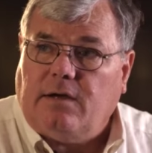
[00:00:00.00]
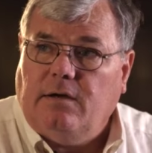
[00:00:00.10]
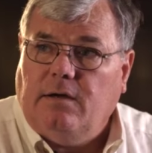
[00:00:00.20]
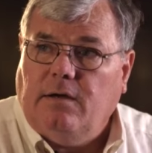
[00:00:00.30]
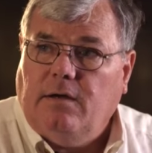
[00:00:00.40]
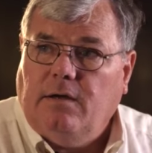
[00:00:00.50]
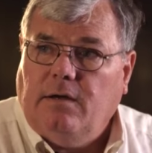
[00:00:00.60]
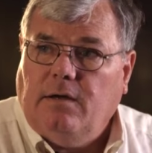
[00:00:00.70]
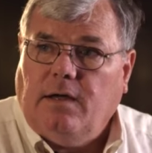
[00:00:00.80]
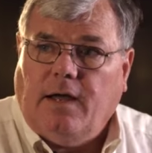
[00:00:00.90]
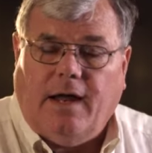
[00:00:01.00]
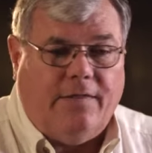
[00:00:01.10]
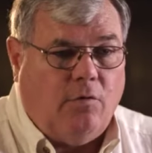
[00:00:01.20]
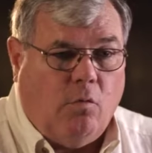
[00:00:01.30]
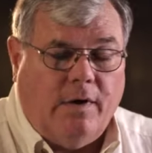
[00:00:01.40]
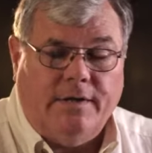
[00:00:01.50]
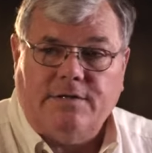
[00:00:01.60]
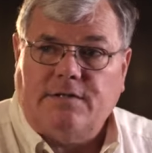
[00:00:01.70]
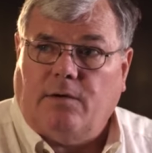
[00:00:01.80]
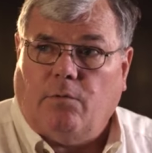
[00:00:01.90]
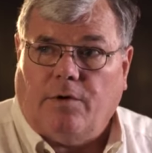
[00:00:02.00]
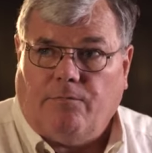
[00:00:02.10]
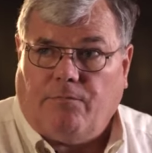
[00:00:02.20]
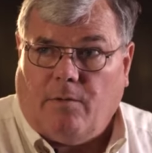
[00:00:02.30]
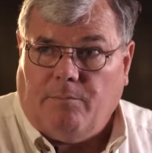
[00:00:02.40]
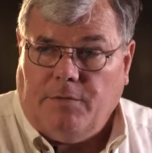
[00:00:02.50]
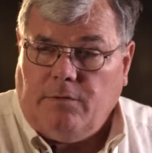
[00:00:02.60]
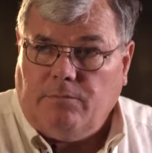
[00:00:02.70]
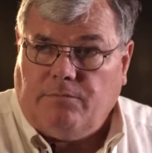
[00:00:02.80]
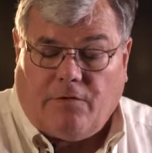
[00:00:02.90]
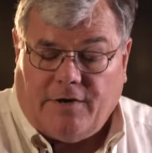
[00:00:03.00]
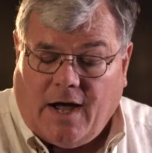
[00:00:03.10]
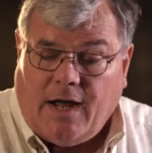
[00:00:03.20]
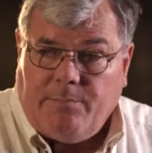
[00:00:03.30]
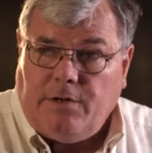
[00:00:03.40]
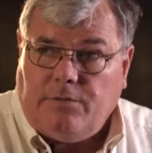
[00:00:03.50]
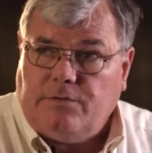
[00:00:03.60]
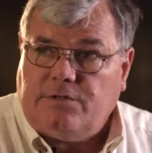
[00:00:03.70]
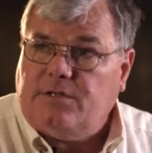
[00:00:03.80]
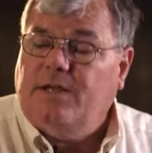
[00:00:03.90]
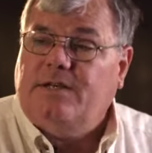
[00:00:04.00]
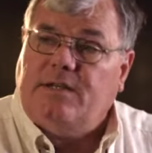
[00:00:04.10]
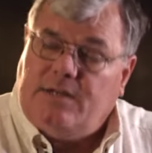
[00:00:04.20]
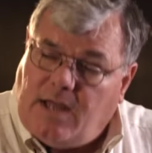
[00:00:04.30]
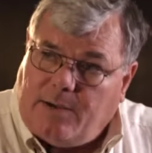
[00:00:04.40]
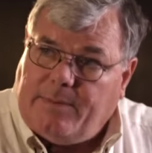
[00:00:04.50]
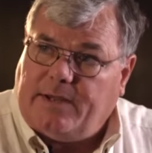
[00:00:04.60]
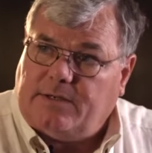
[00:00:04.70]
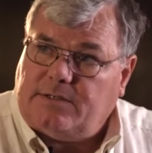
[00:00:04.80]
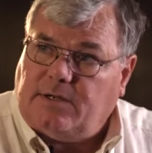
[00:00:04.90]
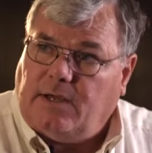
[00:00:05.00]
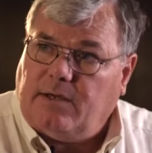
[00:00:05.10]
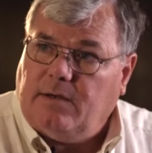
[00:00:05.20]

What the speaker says: and the ones that were for non-mutants did not make us sick.